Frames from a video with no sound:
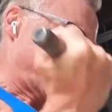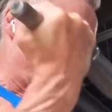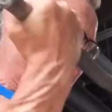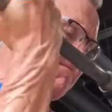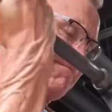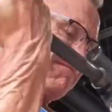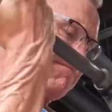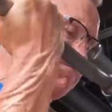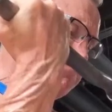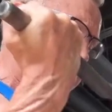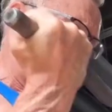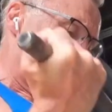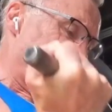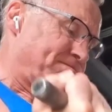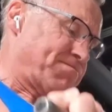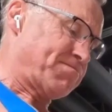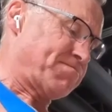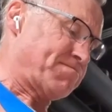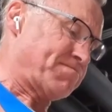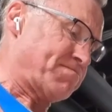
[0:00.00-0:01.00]
Now, I like
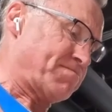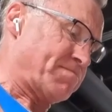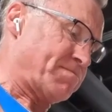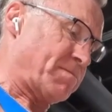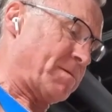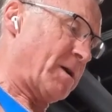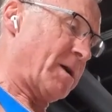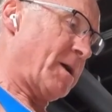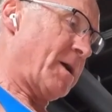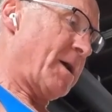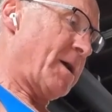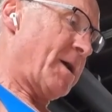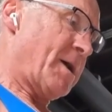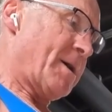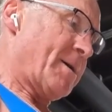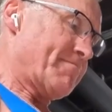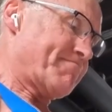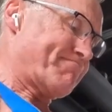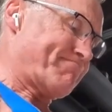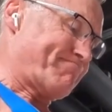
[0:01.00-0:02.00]
these. This
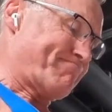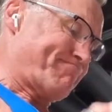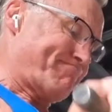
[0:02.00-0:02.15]
is some